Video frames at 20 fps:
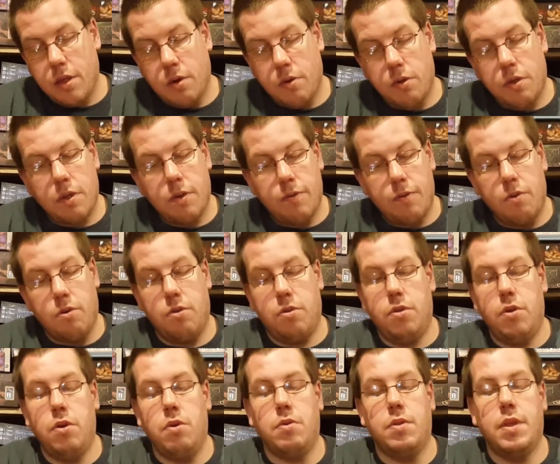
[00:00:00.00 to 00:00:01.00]
those are the 4
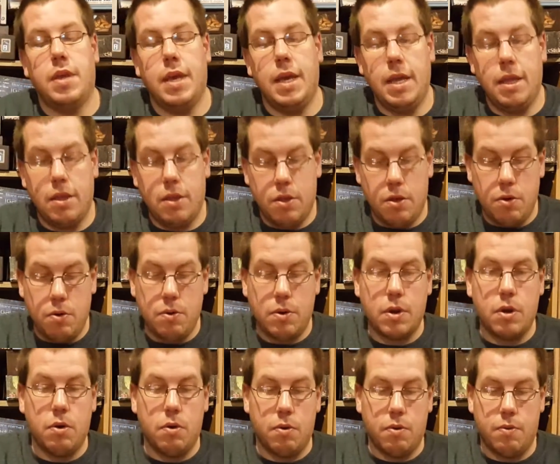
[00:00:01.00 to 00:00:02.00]
suits. Each
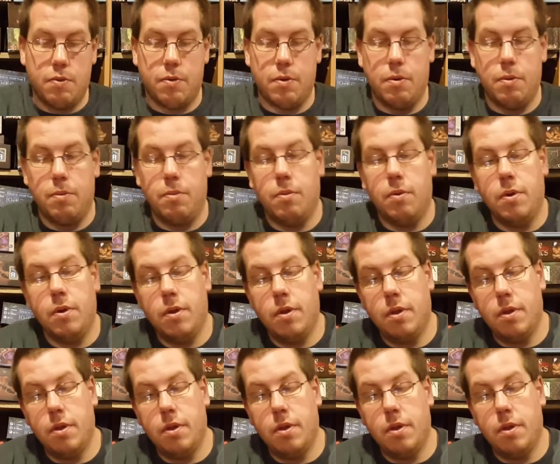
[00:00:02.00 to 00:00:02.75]
suit goes from